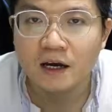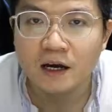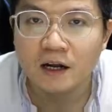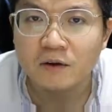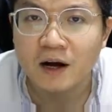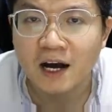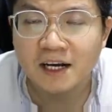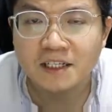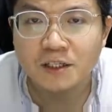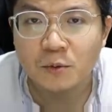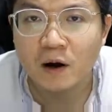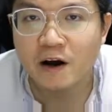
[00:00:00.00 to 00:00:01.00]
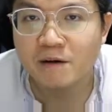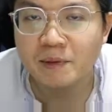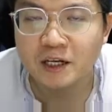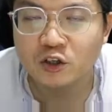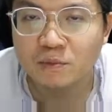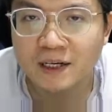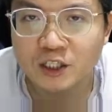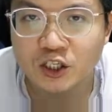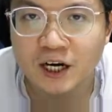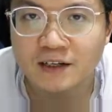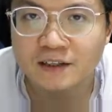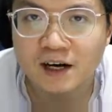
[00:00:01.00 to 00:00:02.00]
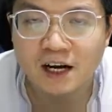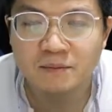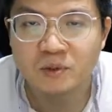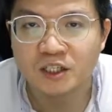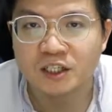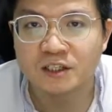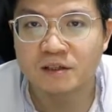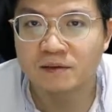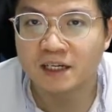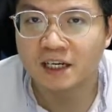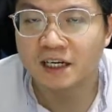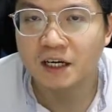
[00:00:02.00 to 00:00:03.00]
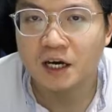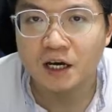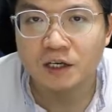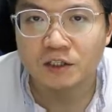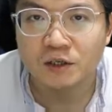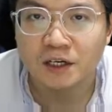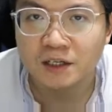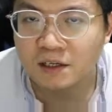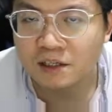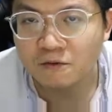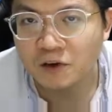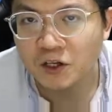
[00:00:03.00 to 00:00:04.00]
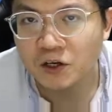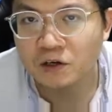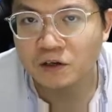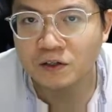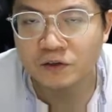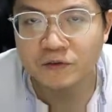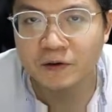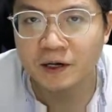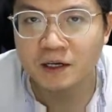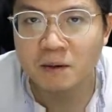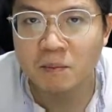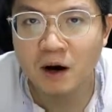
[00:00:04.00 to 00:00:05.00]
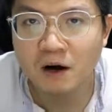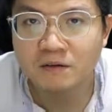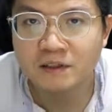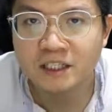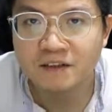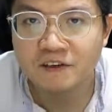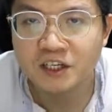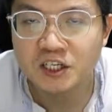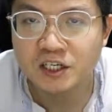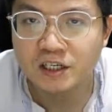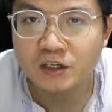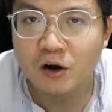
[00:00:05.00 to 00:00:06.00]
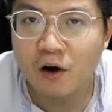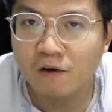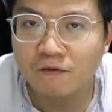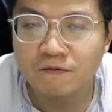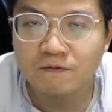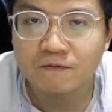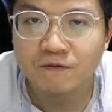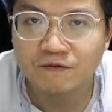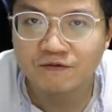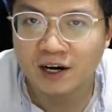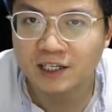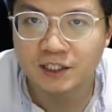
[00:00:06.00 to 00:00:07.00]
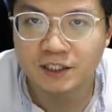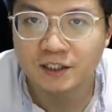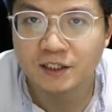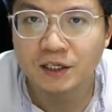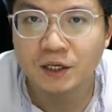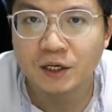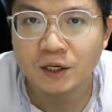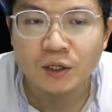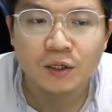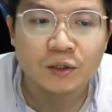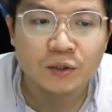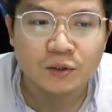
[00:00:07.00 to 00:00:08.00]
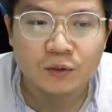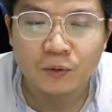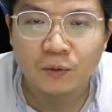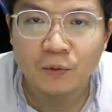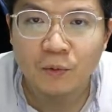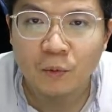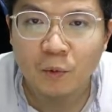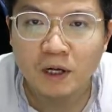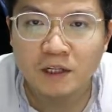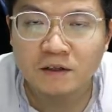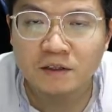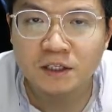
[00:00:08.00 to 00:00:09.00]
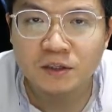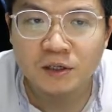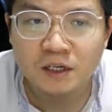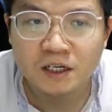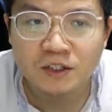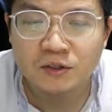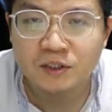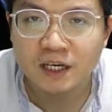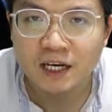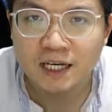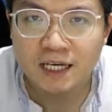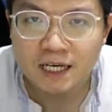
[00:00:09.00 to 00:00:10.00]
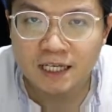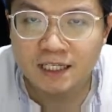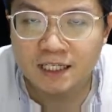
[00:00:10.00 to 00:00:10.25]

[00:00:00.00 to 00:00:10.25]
Hello guys, welcome back to my channel. I'm teacher Ricky. So in this video, you will learn about division of fraction. So what you need to learn today is